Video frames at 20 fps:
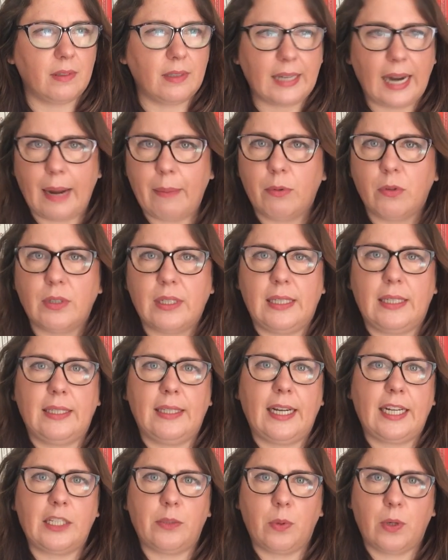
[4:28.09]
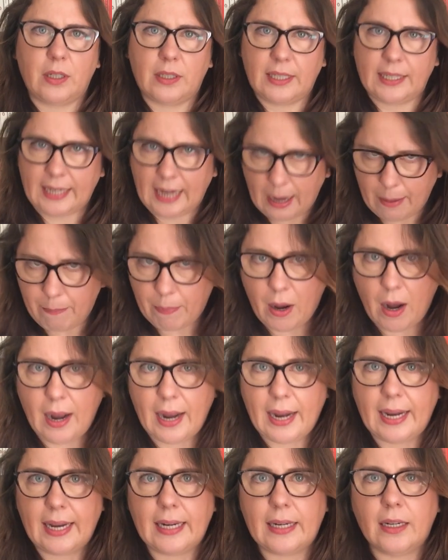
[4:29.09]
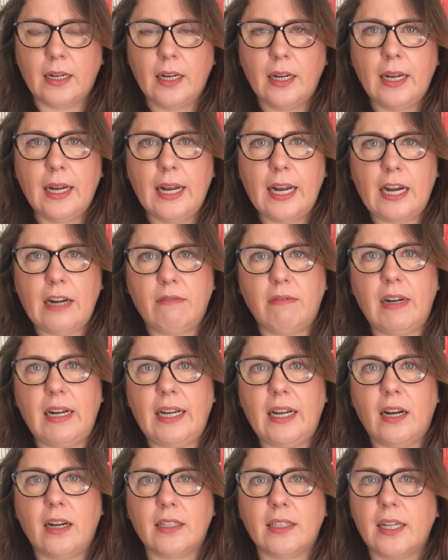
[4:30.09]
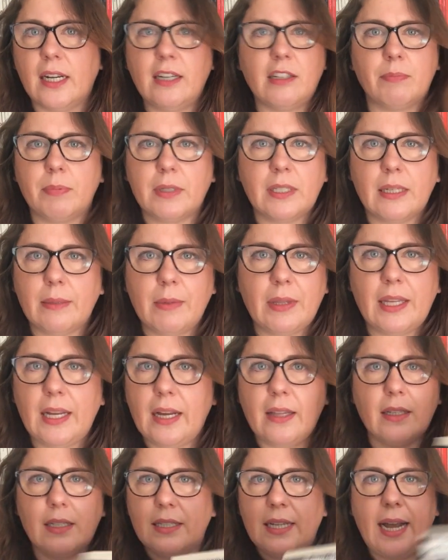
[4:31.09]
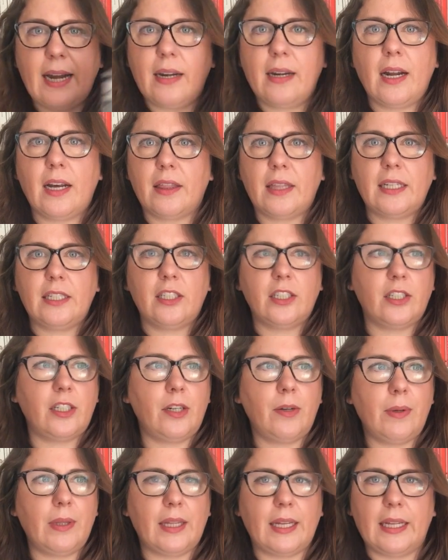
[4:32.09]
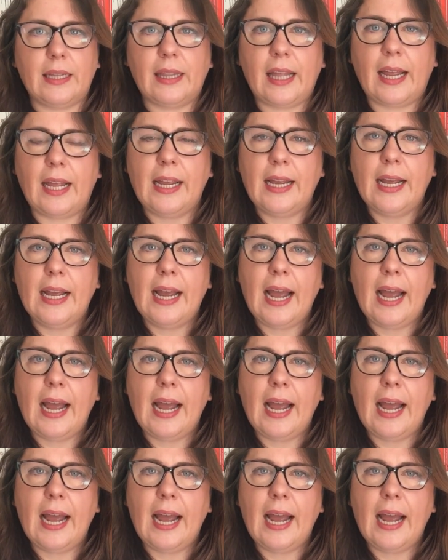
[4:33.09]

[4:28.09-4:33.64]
dabbled in sex work to get by in really hard times, but some of the others had nothing to do with it.